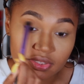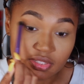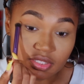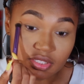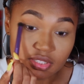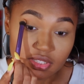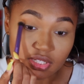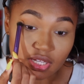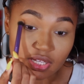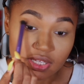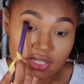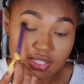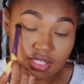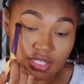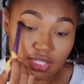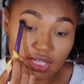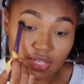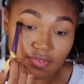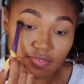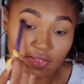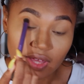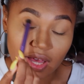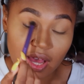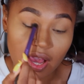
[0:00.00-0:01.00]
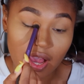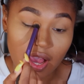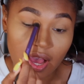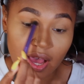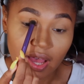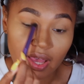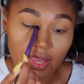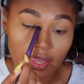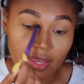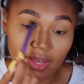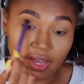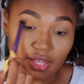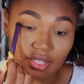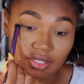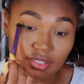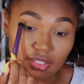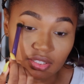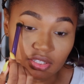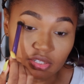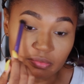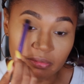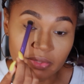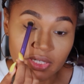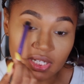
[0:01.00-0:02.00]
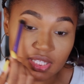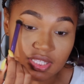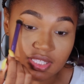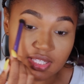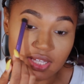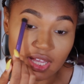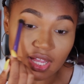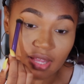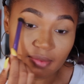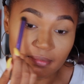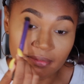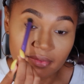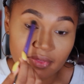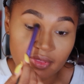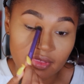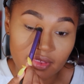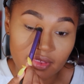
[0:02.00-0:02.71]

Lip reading: just to give the eye a little bit of depth.